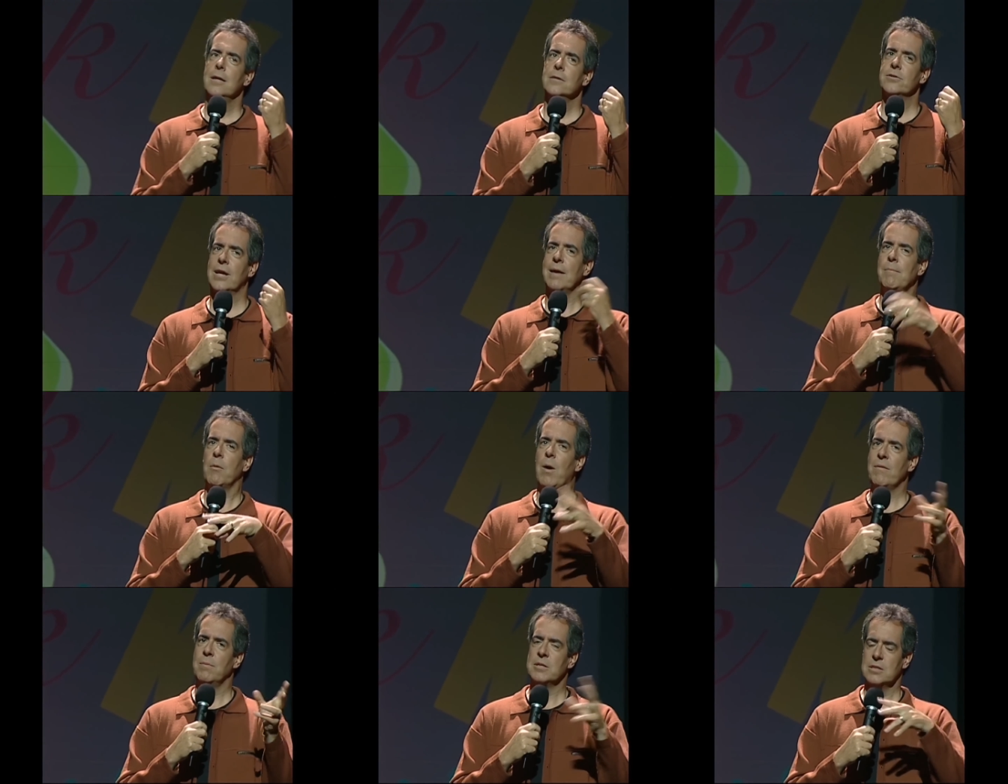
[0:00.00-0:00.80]
she gave my
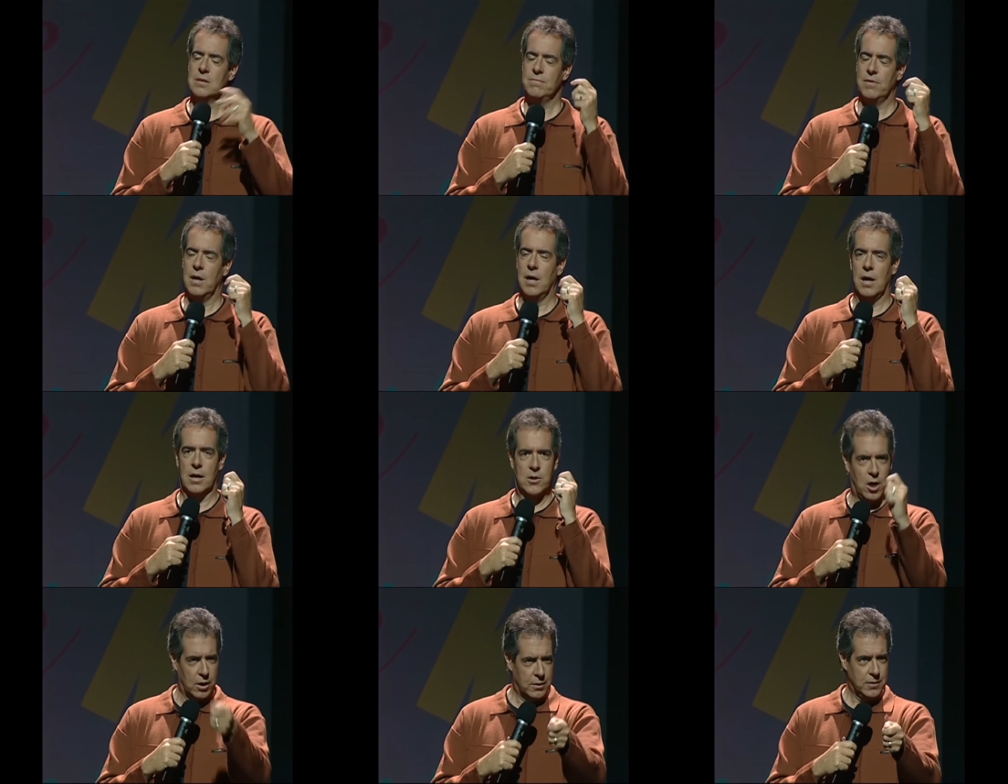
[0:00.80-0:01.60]
wife myself a, a,
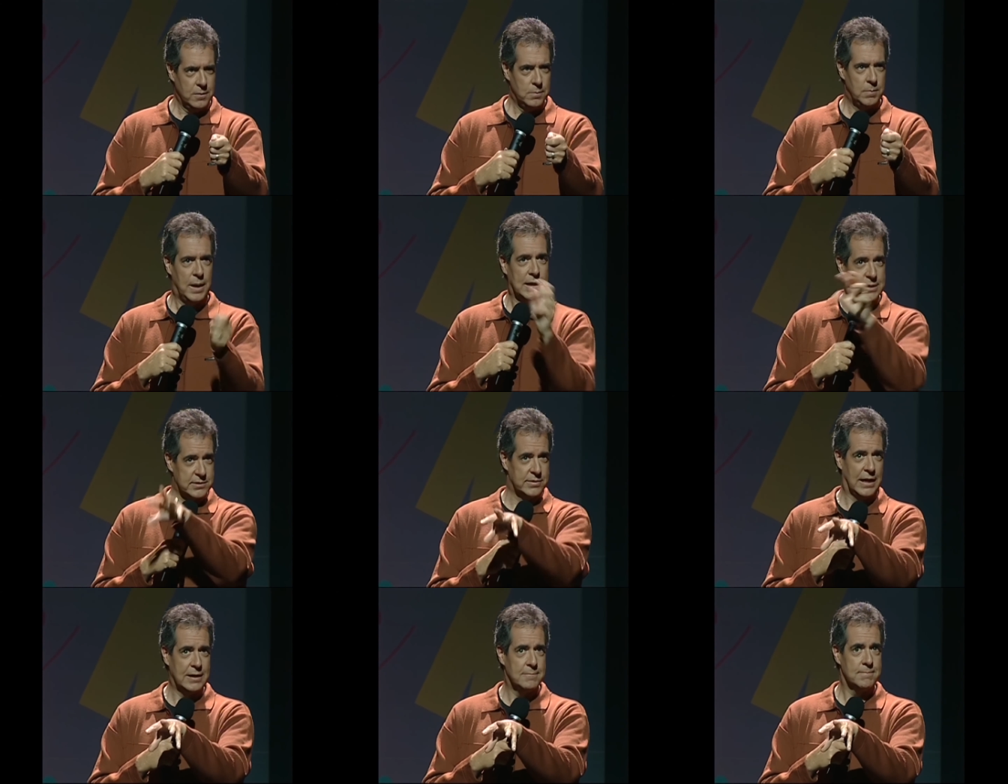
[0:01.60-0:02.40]
card and a
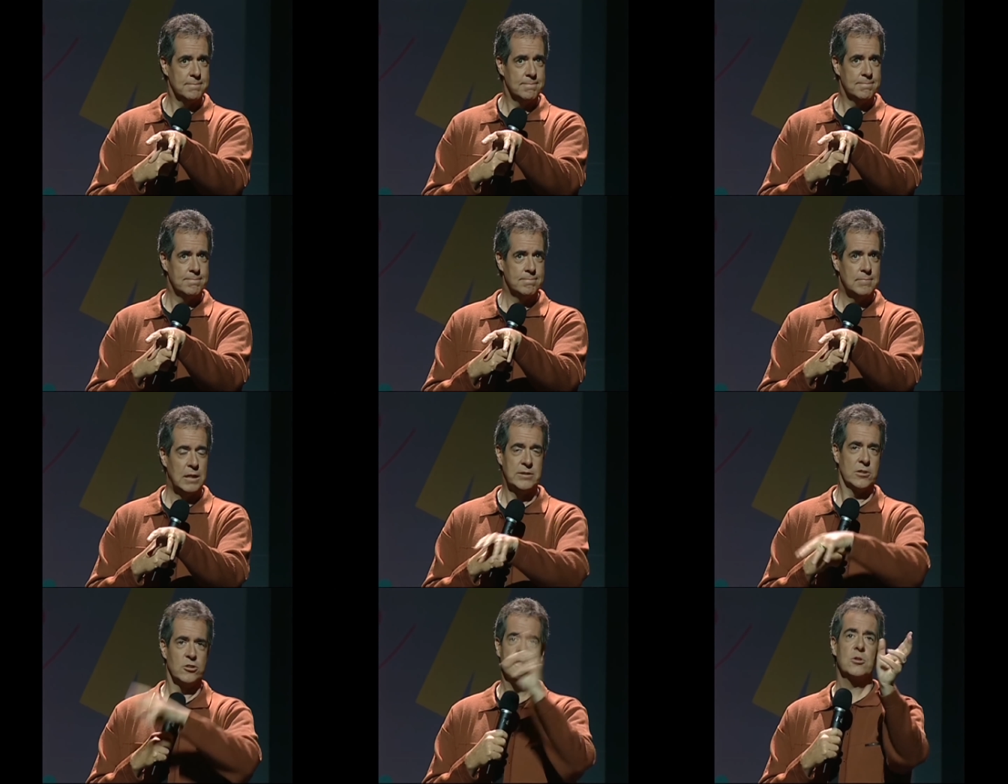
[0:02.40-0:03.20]
cassette
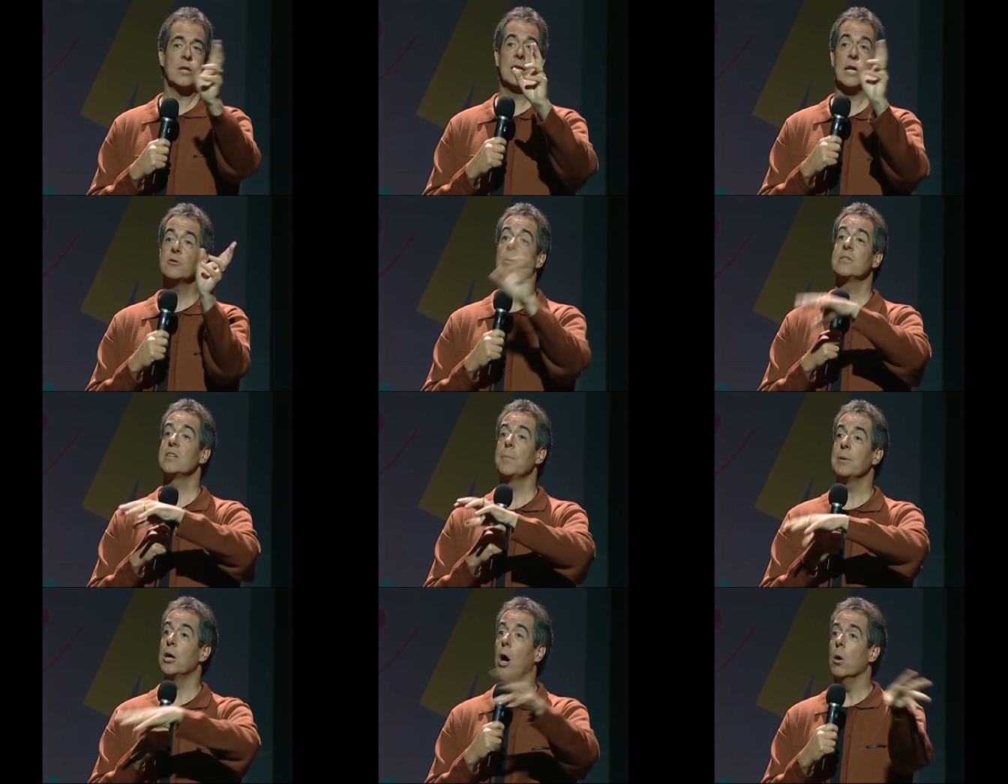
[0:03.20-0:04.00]
and said, just get dressed
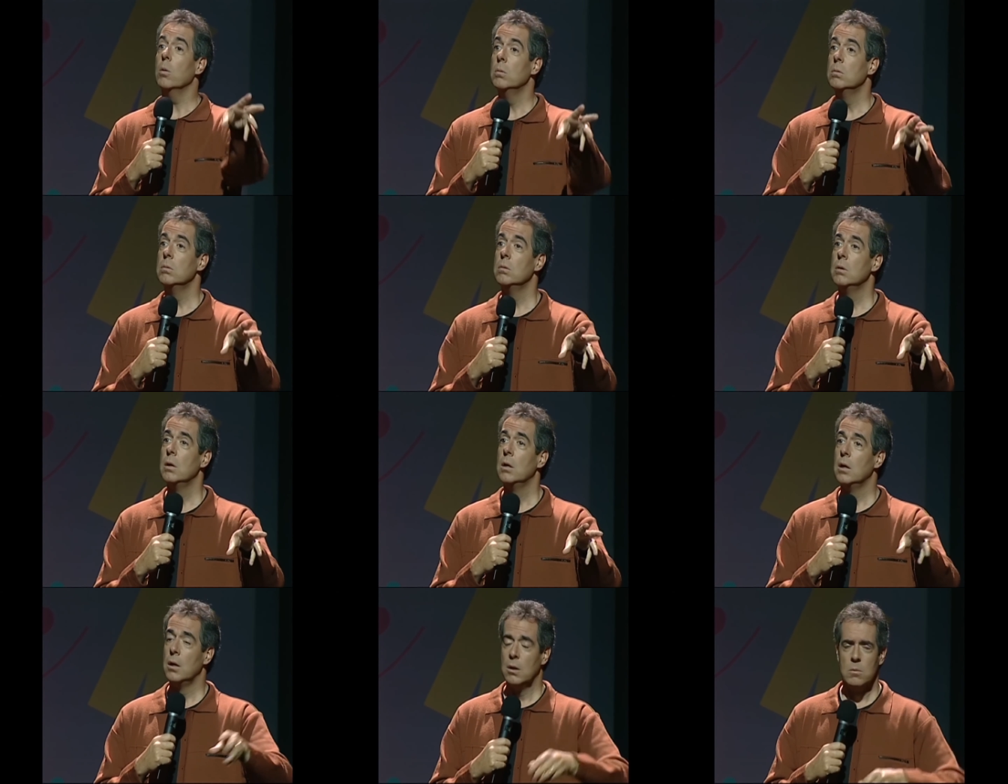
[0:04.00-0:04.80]
up and go.
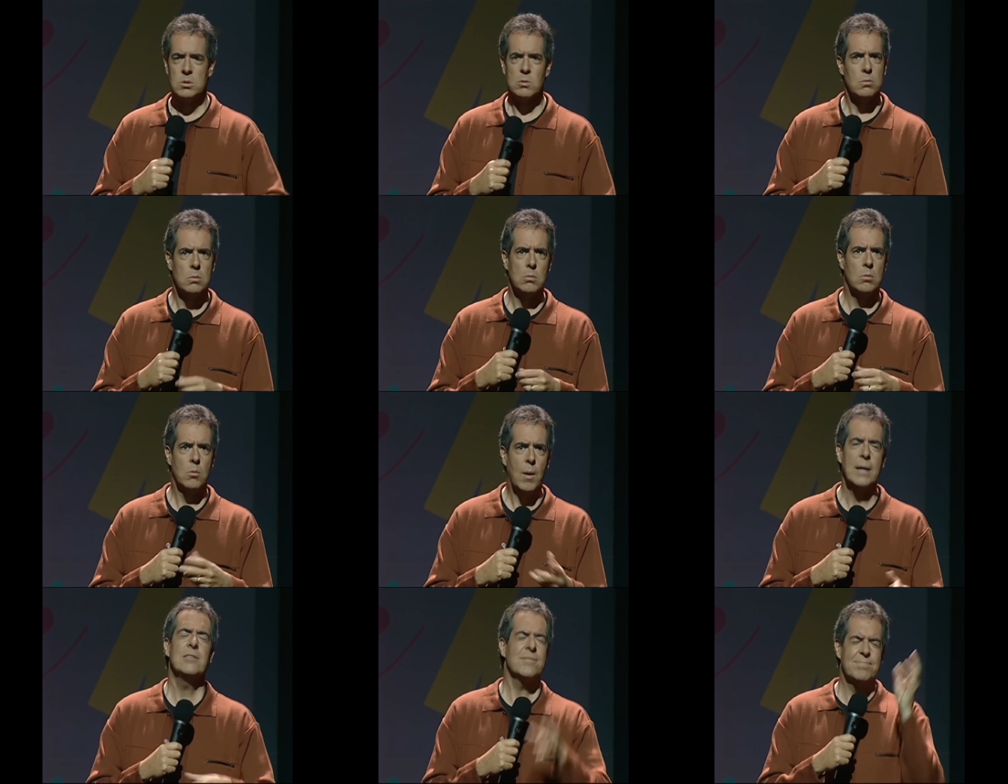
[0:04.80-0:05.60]
So, well,
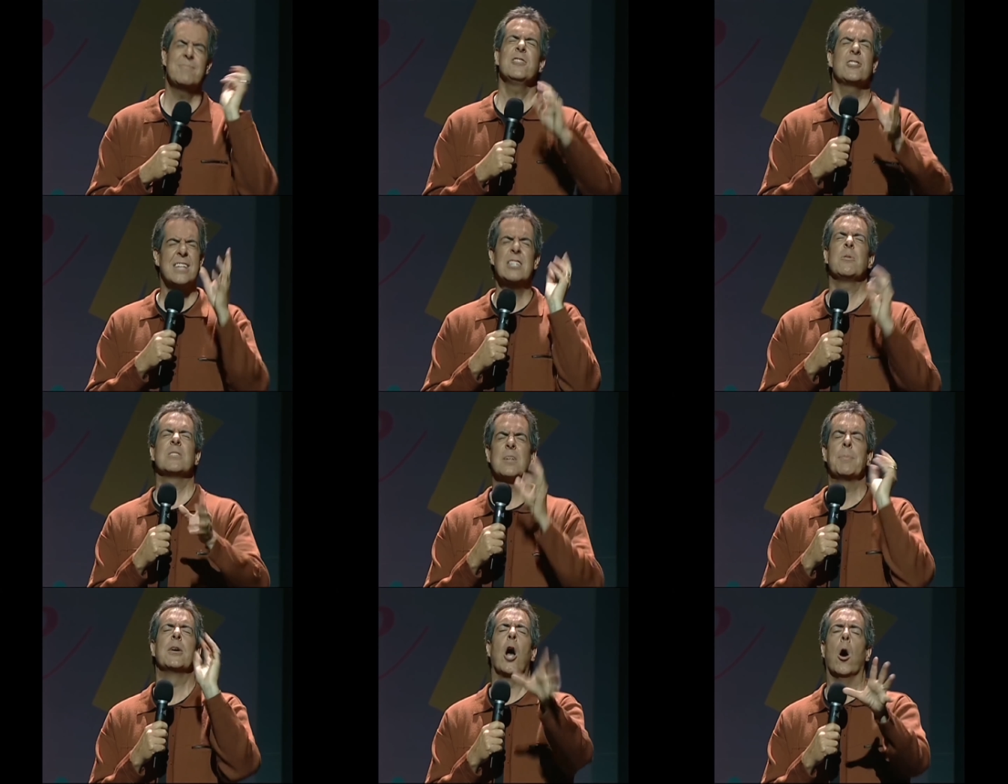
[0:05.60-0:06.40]
why? Just, just get
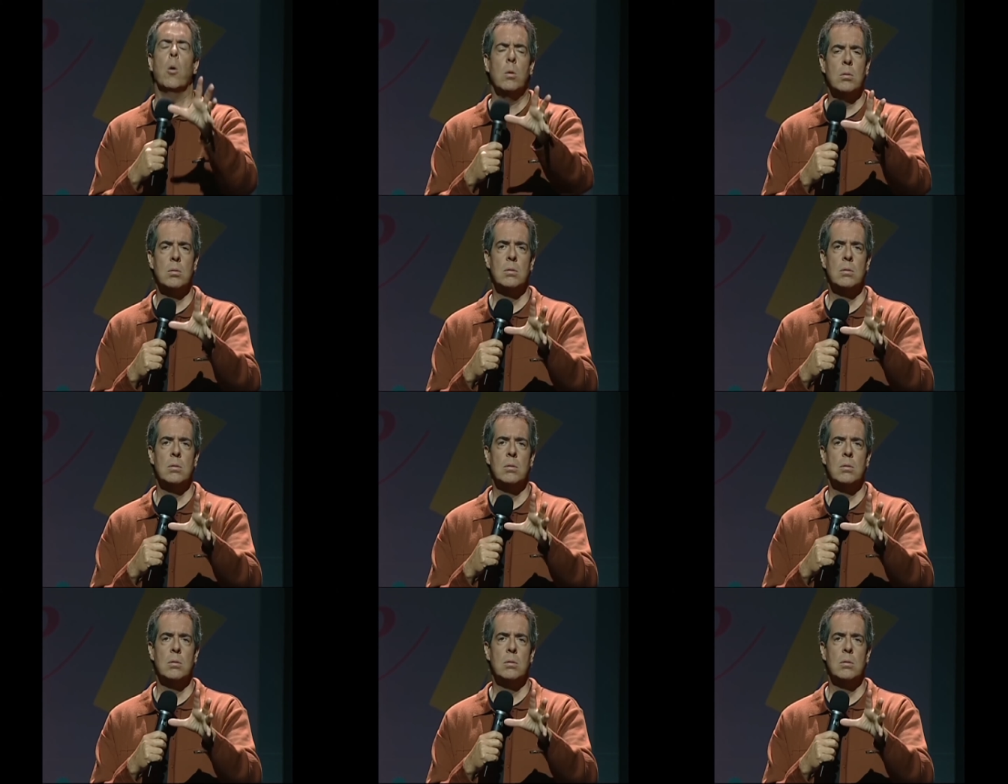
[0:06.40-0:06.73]
dressed up and go.